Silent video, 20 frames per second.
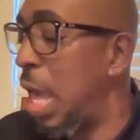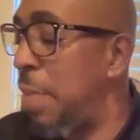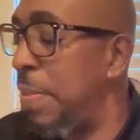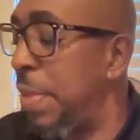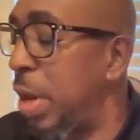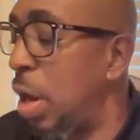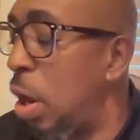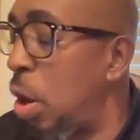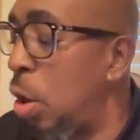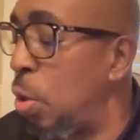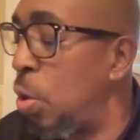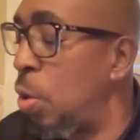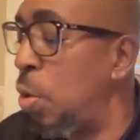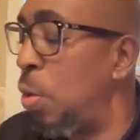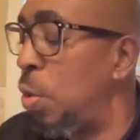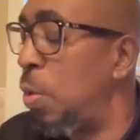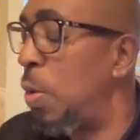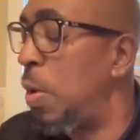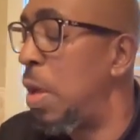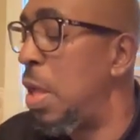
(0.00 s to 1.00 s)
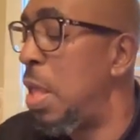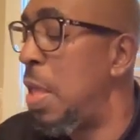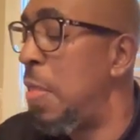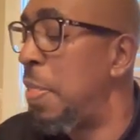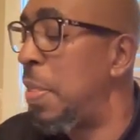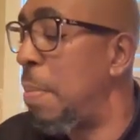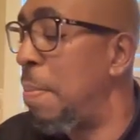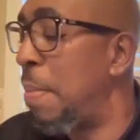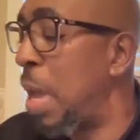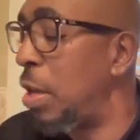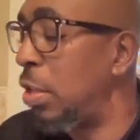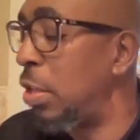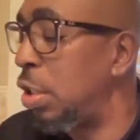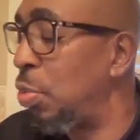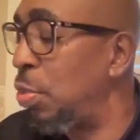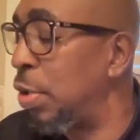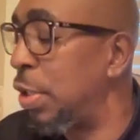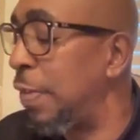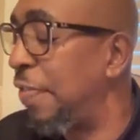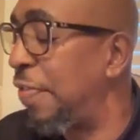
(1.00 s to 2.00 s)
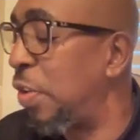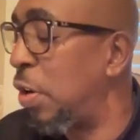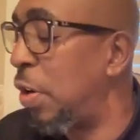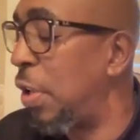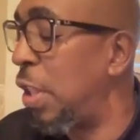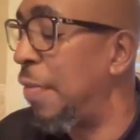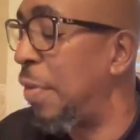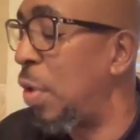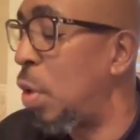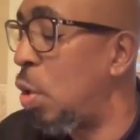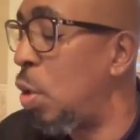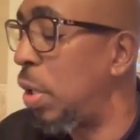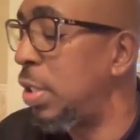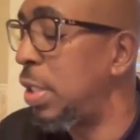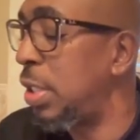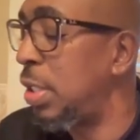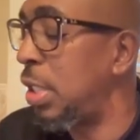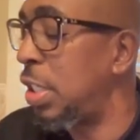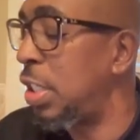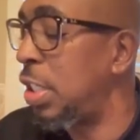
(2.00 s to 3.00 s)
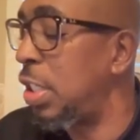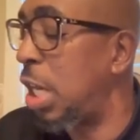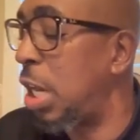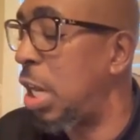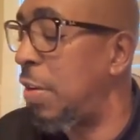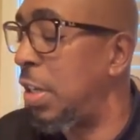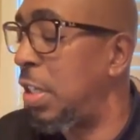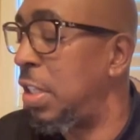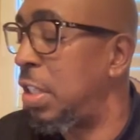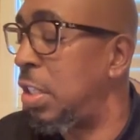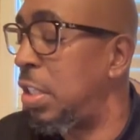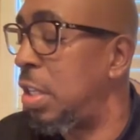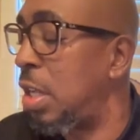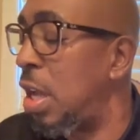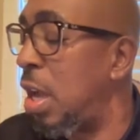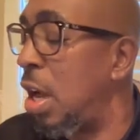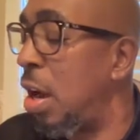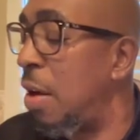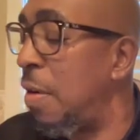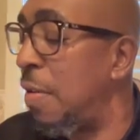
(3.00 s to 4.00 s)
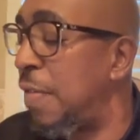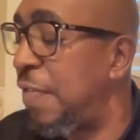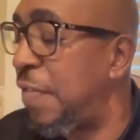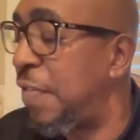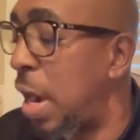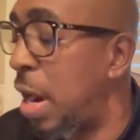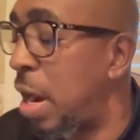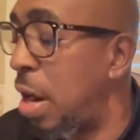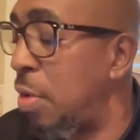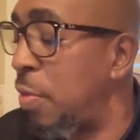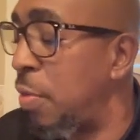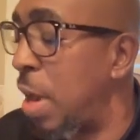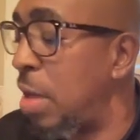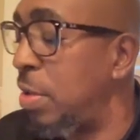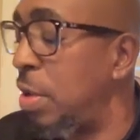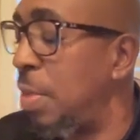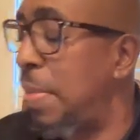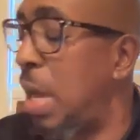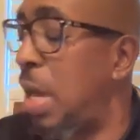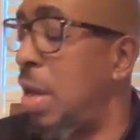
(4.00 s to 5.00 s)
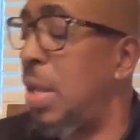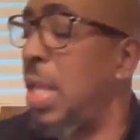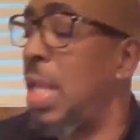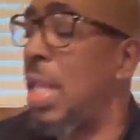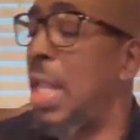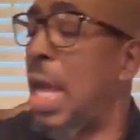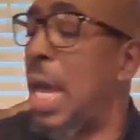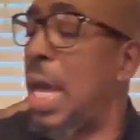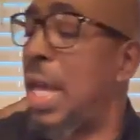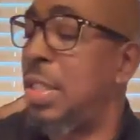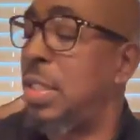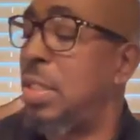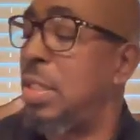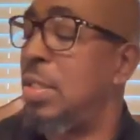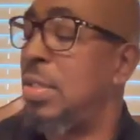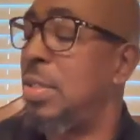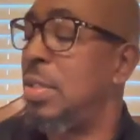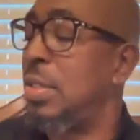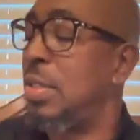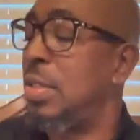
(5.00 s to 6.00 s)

and behold, the mountain was full of horses and chariots of fire round about Elijah.